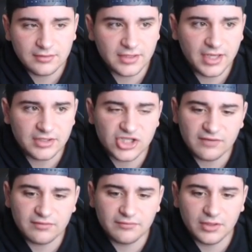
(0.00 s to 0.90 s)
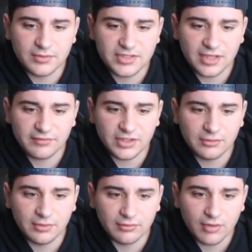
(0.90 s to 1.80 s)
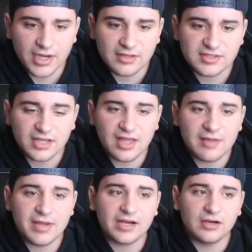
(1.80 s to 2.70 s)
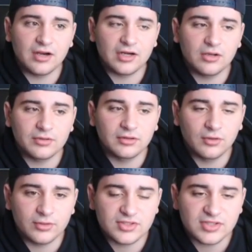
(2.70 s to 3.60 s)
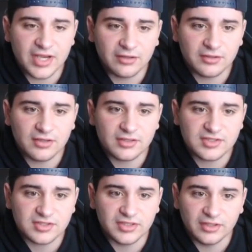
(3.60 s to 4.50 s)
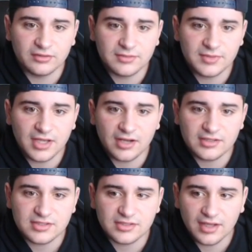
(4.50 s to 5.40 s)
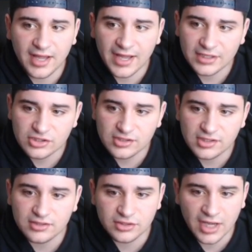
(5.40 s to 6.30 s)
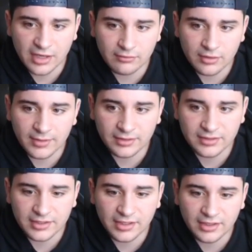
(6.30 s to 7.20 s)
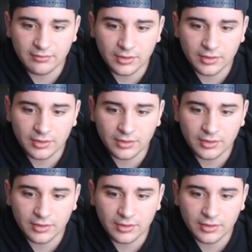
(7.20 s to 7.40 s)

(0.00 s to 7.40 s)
Yeah, Jonathan Vilma, definitely a good one. Right outside linebacker, I'm going to go with Lawrence Taylor still, to be honest. Actually, I don't know about that yet.